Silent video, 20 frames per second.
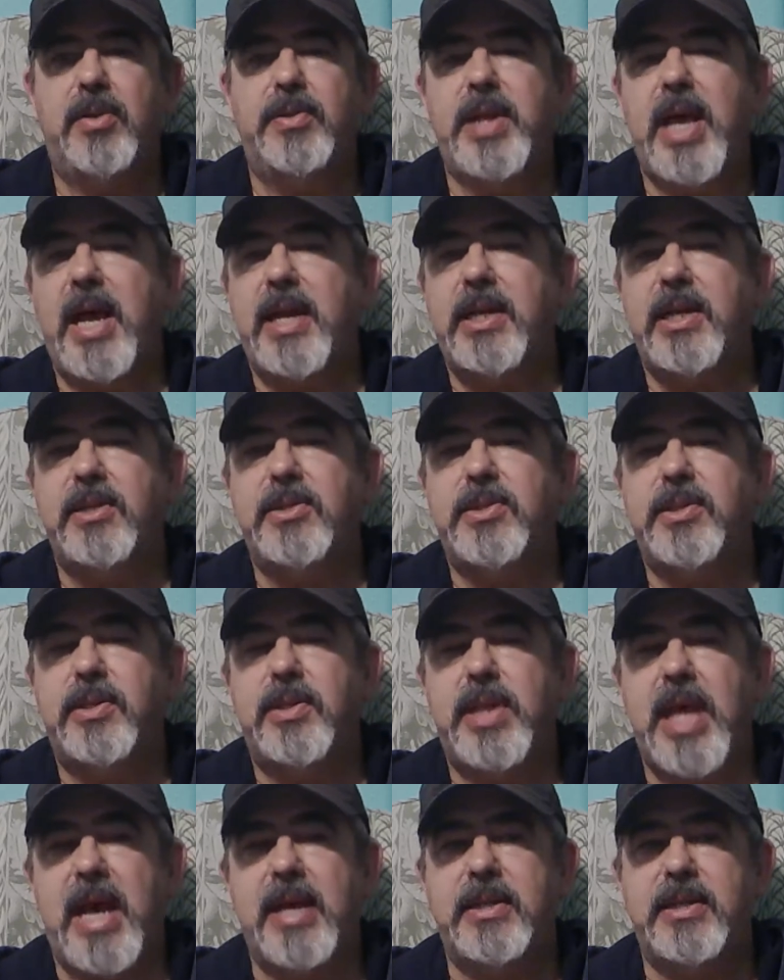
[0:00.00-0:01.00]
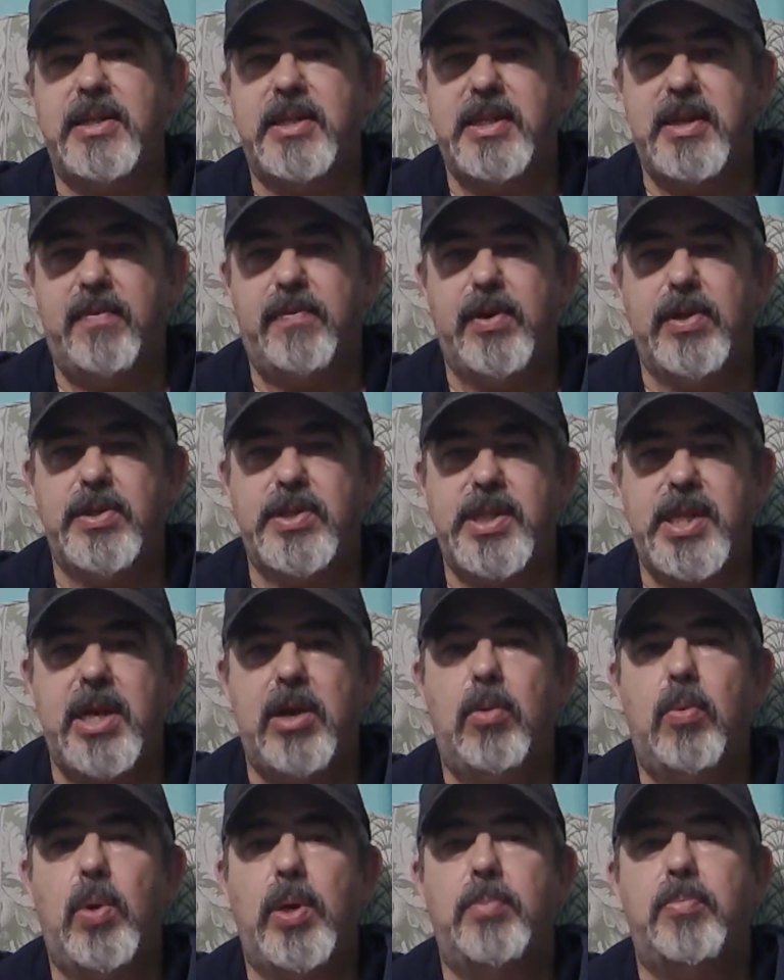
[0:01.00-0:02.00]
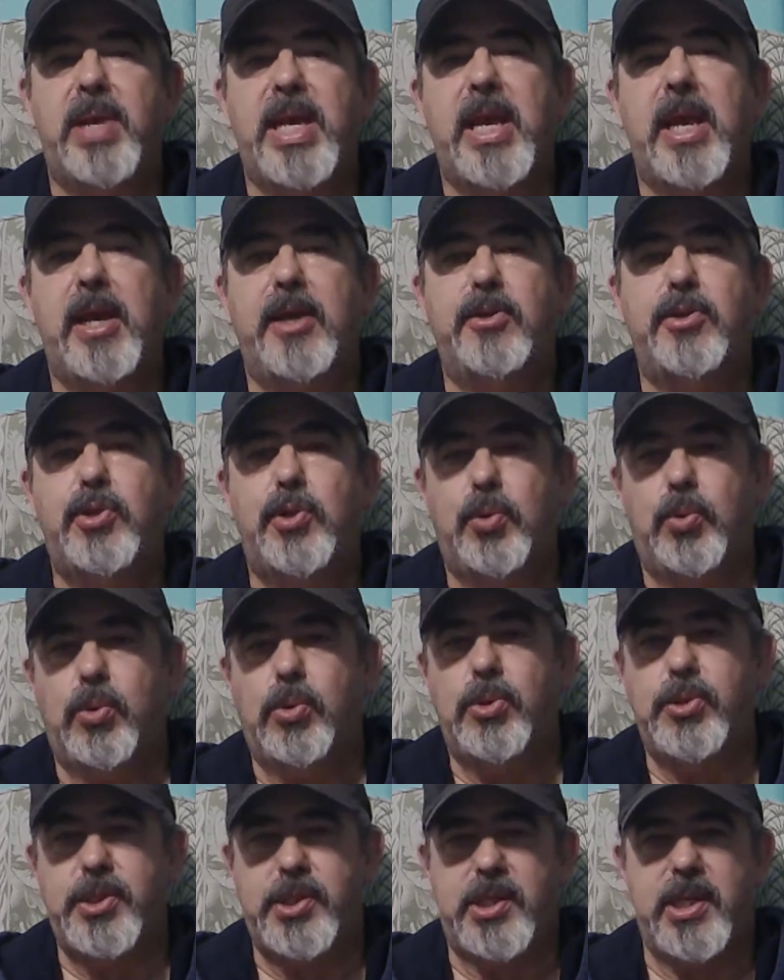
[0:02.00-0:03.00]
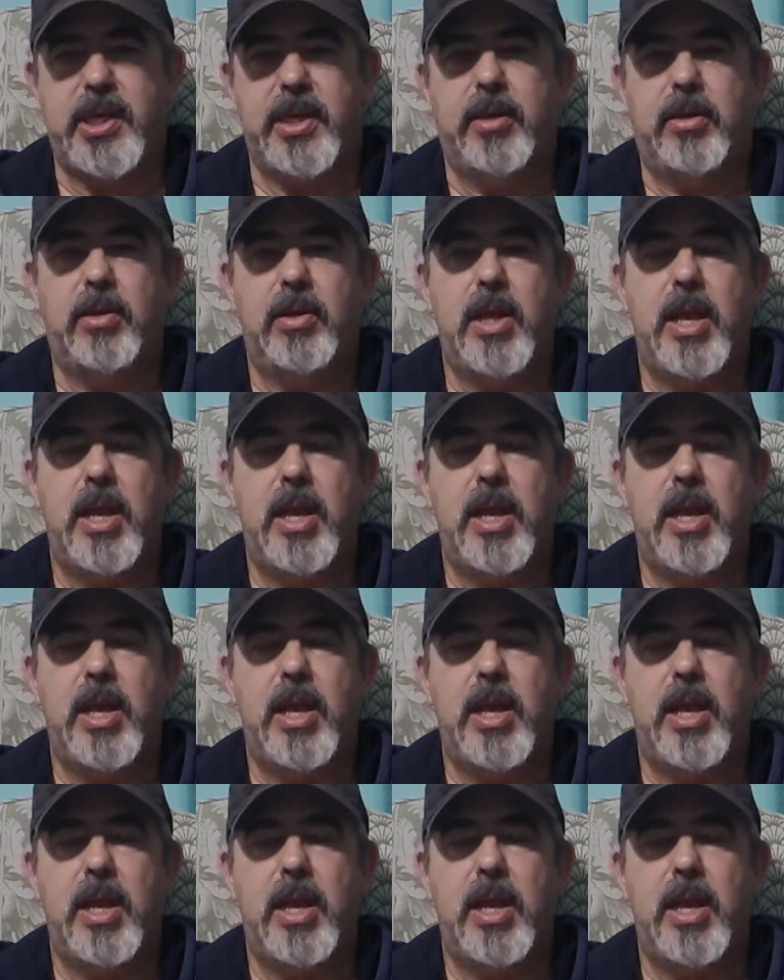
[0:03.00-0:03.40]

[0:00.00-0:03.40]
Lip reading: and that different steel would be a tool steel.